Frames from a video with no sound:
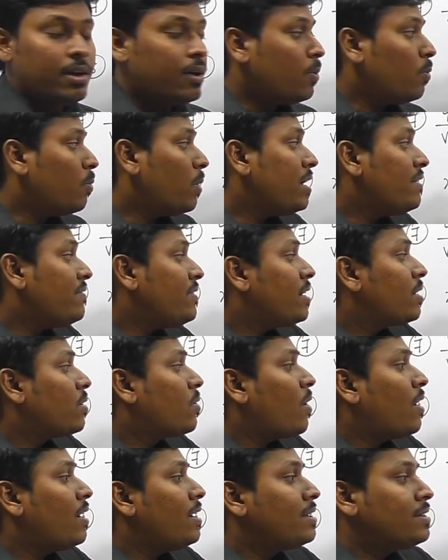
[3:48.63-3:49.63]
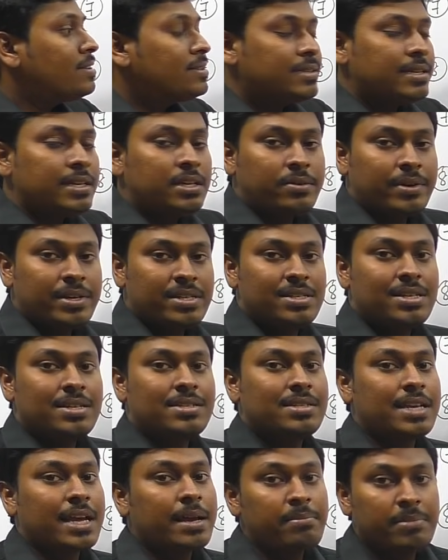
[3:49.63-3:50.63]
Why we are calling this equation as
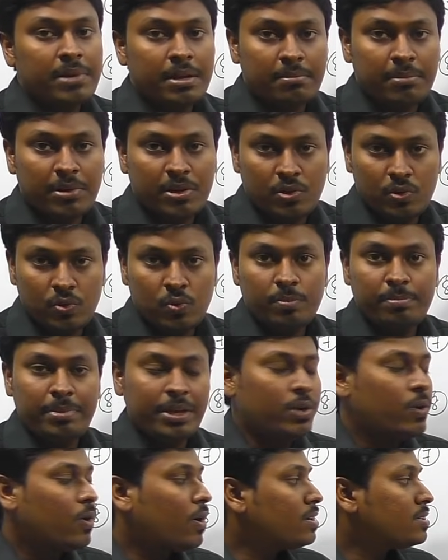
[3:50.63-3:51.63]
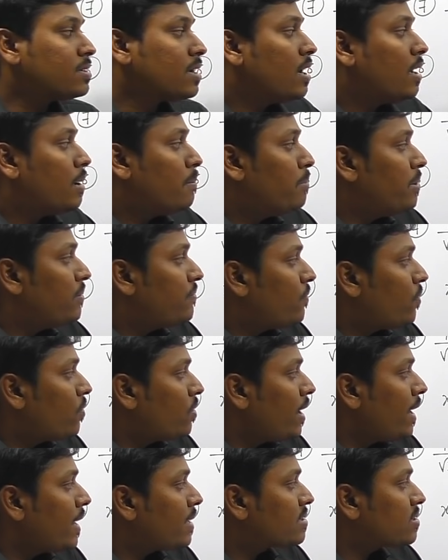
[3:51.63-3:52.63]
type number 2? Because
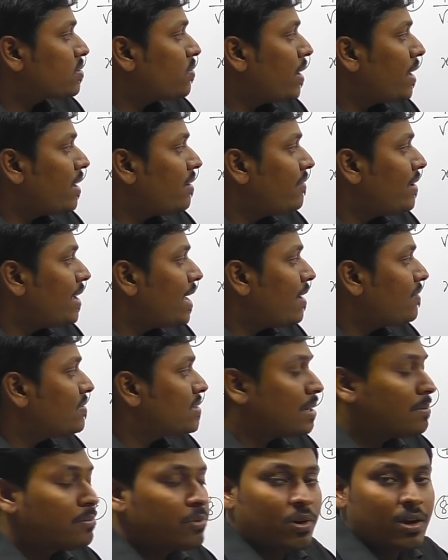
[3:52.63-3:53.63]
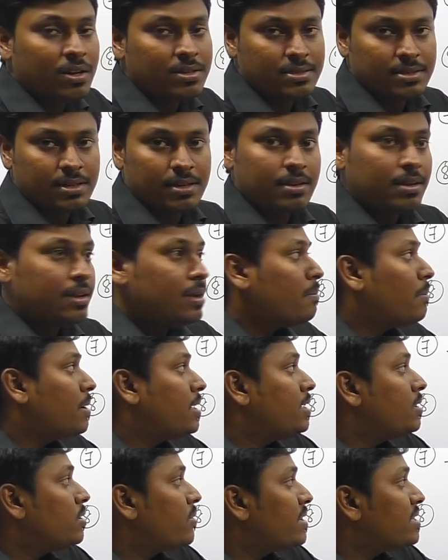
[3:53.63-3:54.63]
before x square we have some constant, but
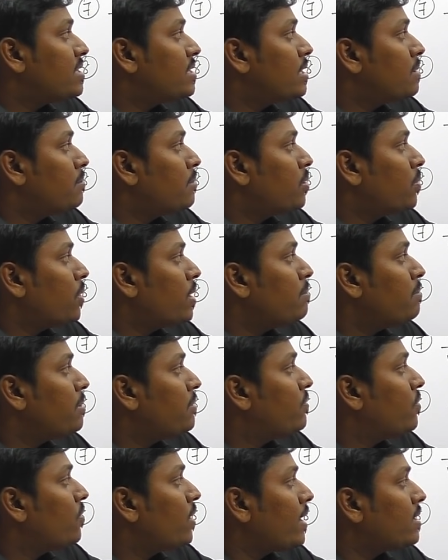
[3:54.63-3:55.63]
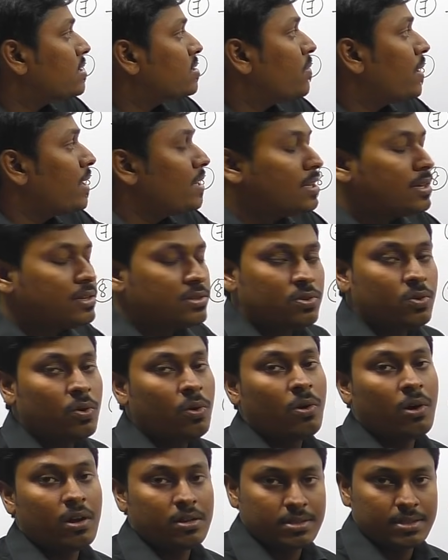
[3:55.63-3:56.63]
in question number 1, before x square there is no
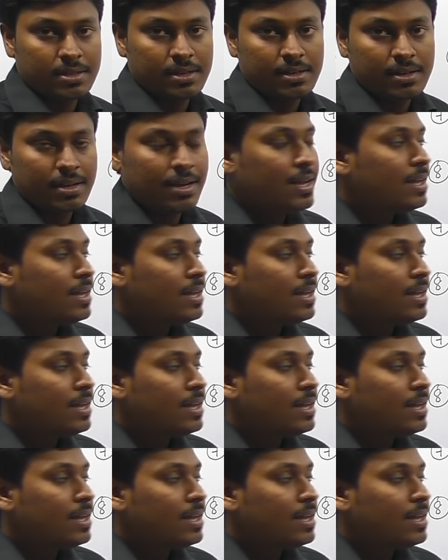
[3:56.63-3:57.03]
constant.